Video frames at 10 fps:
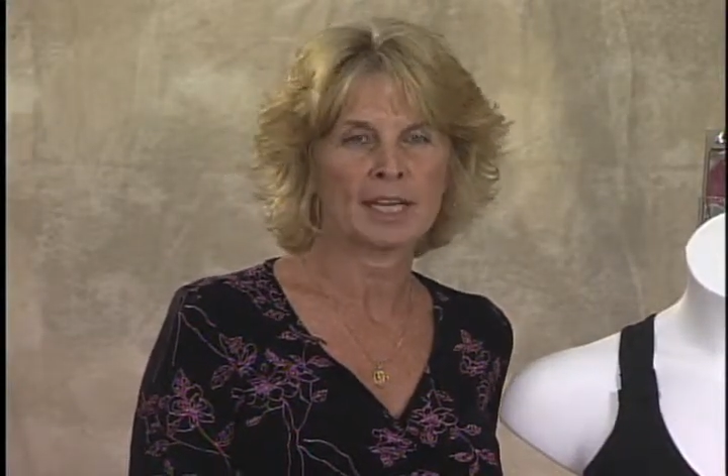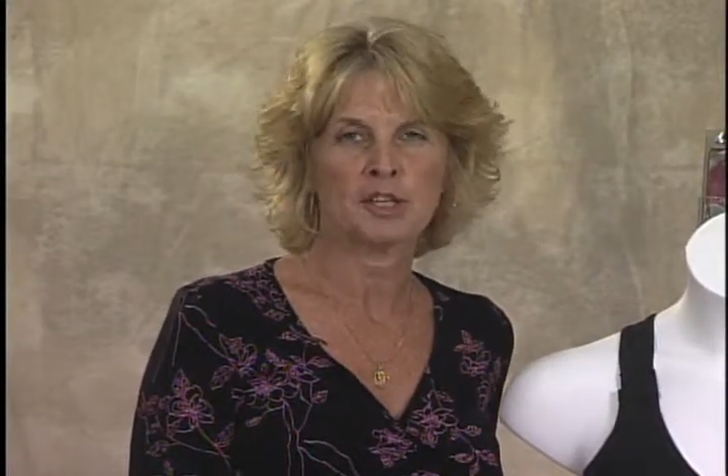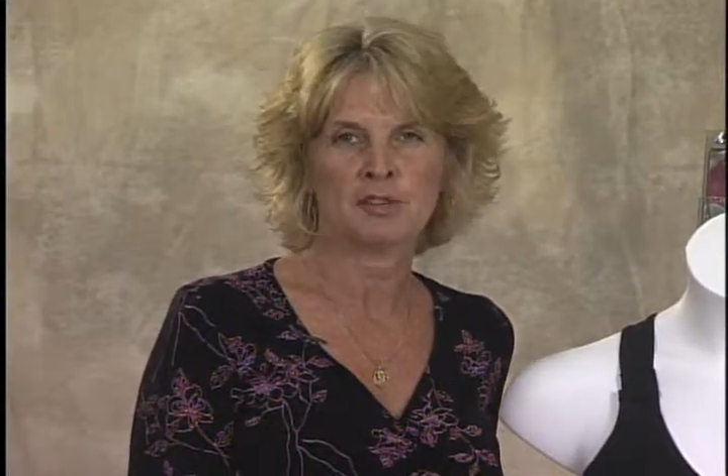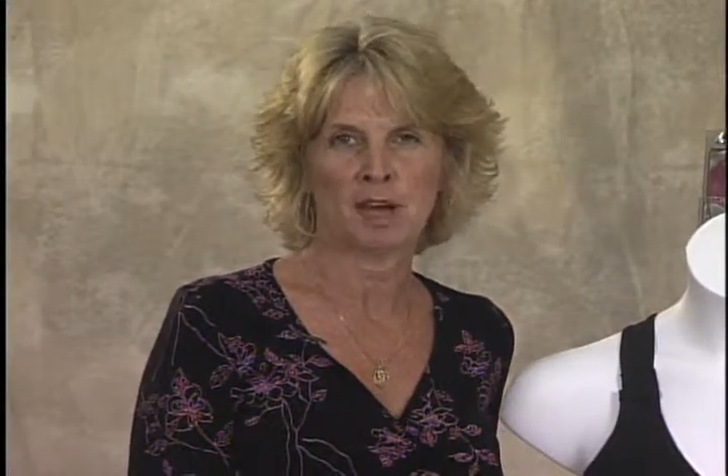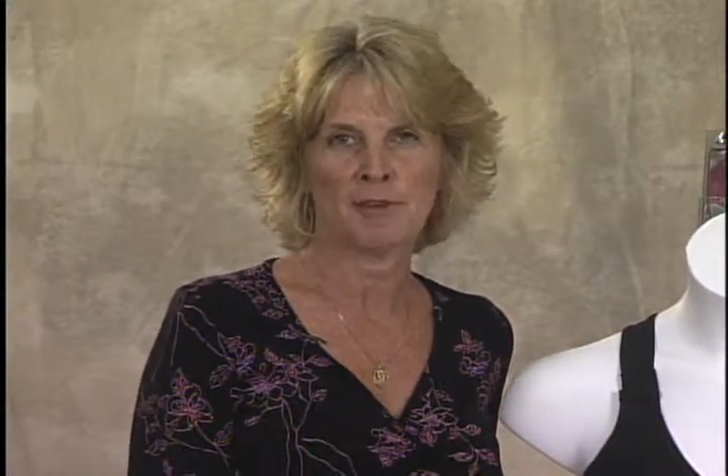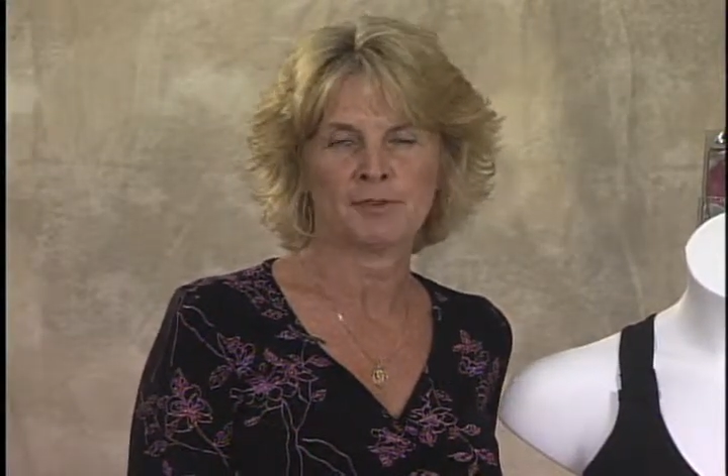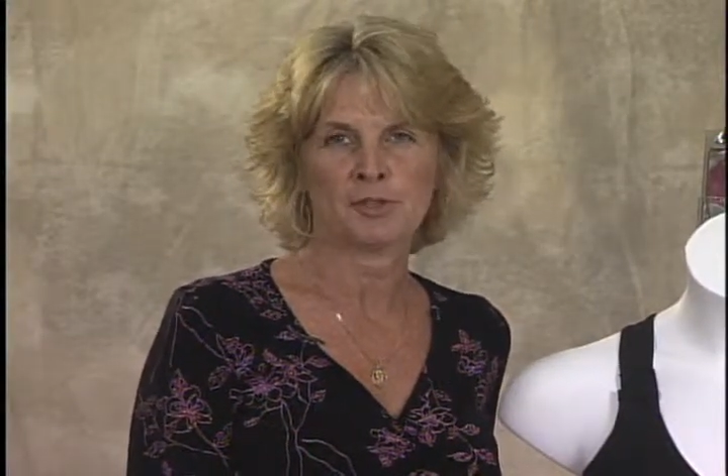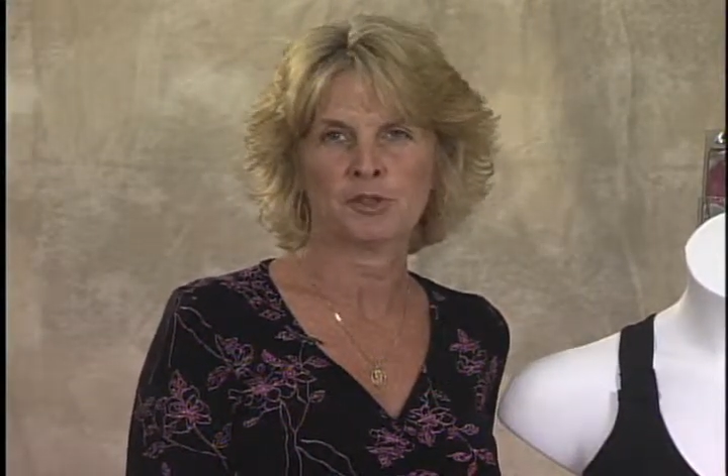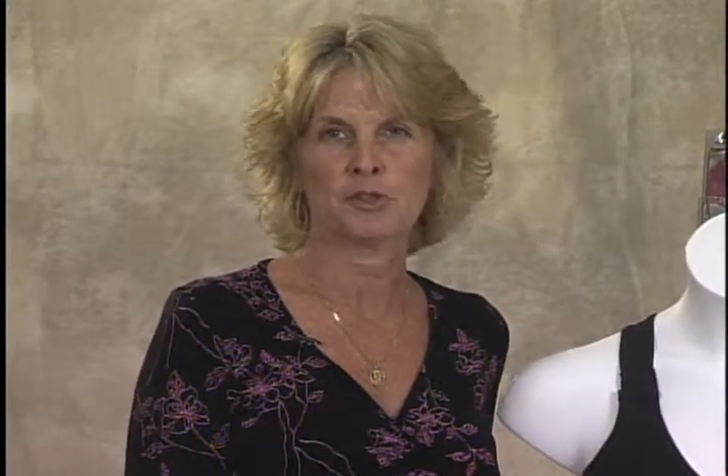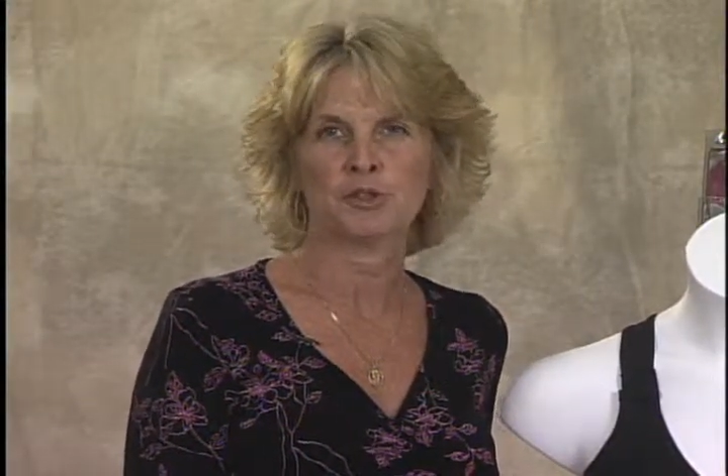out of your
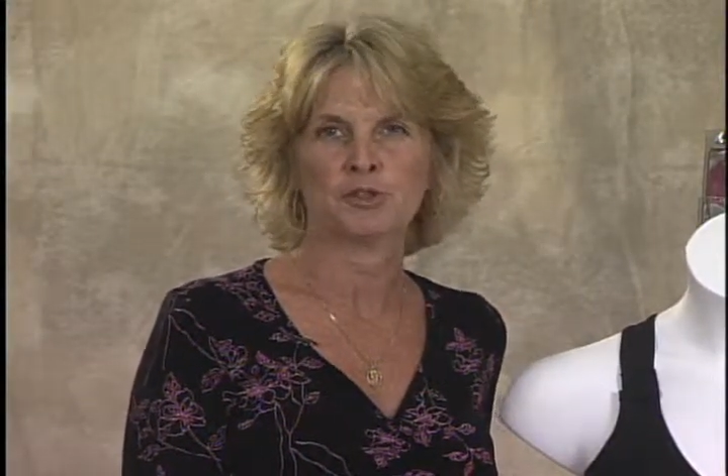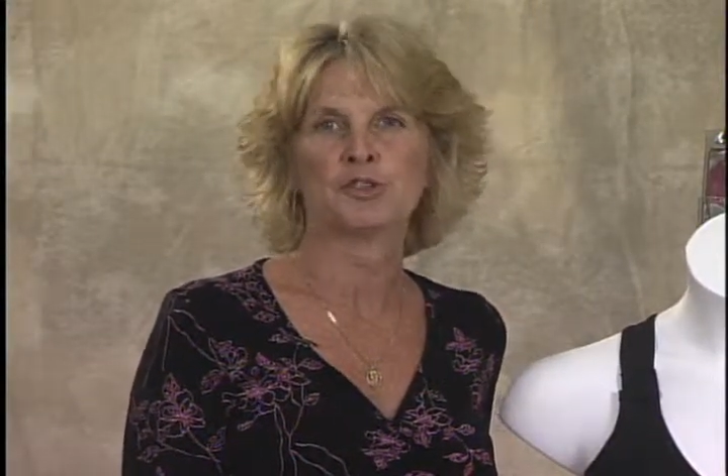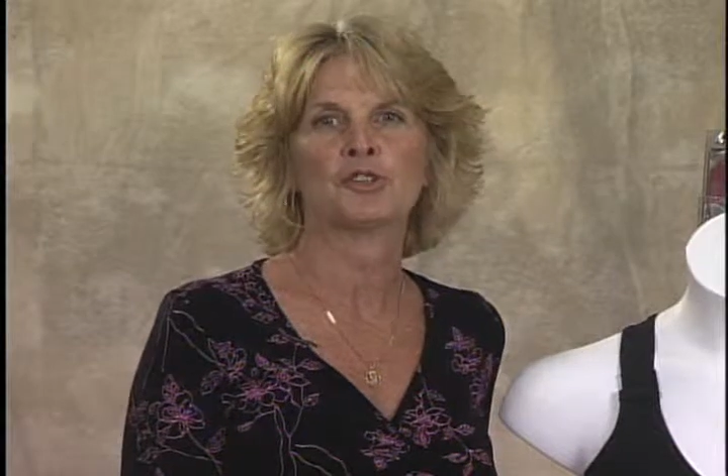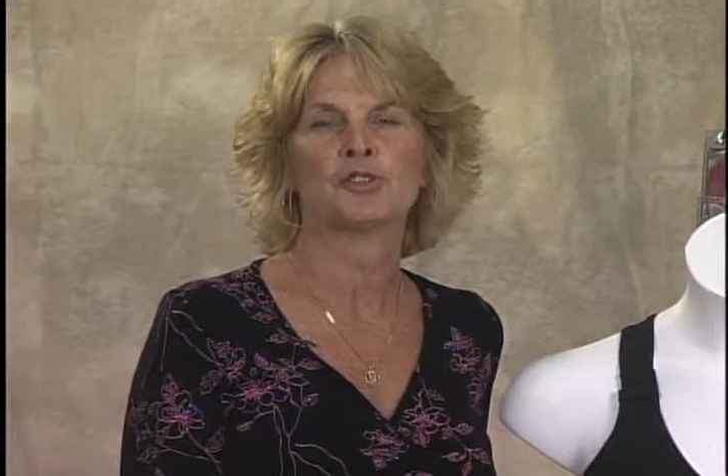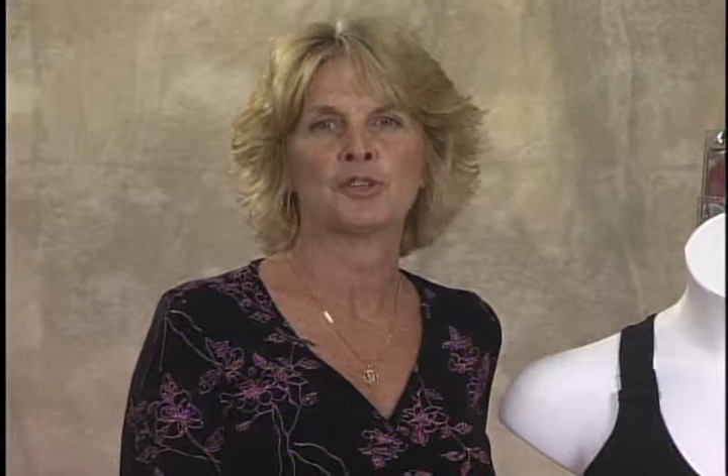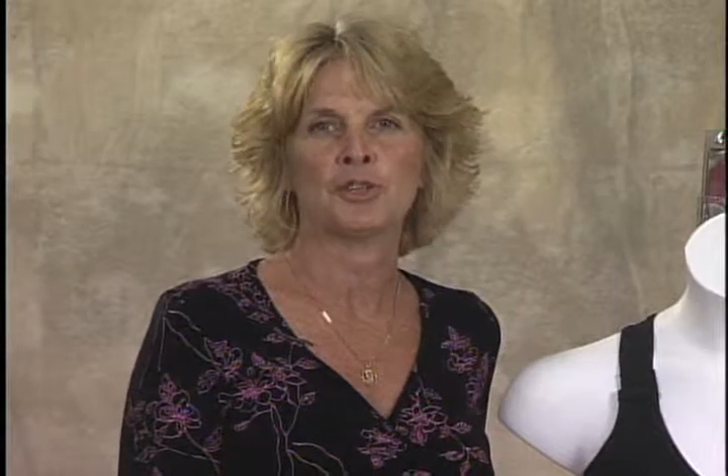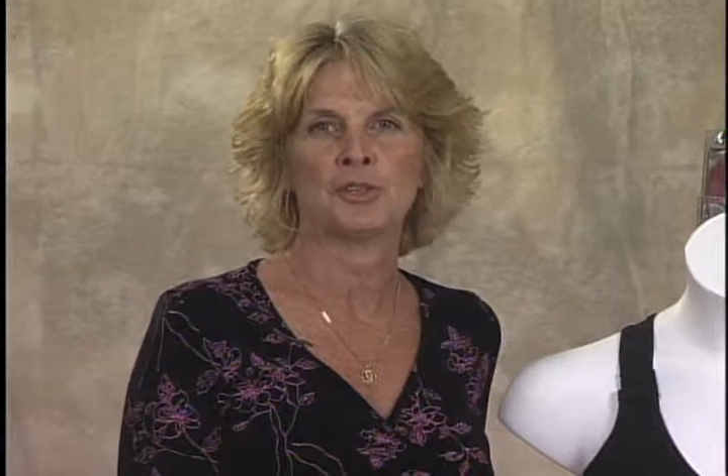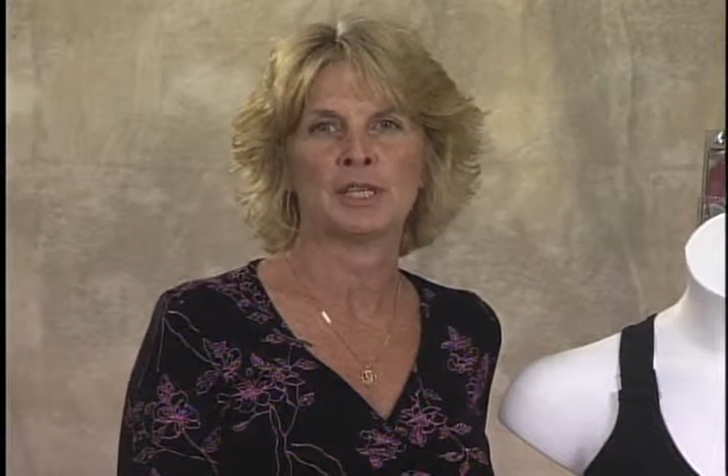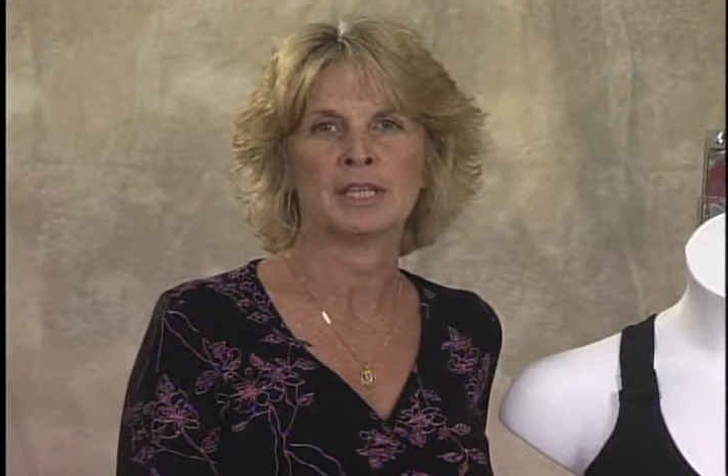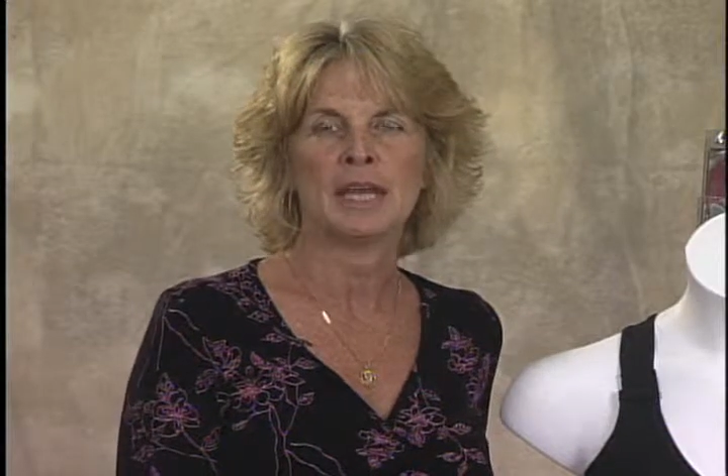office or your surgical
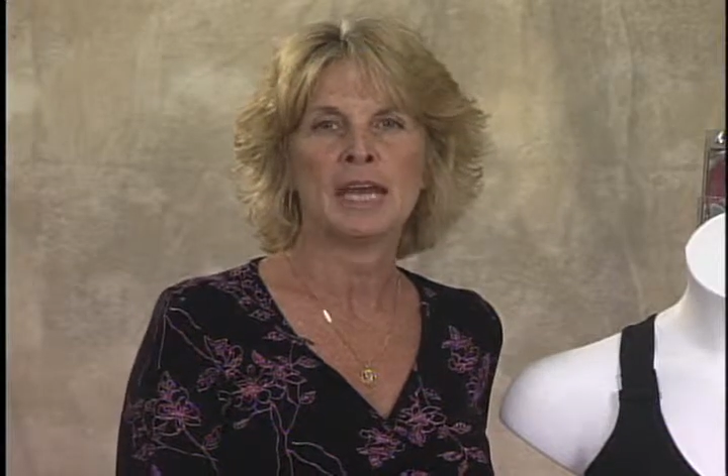unit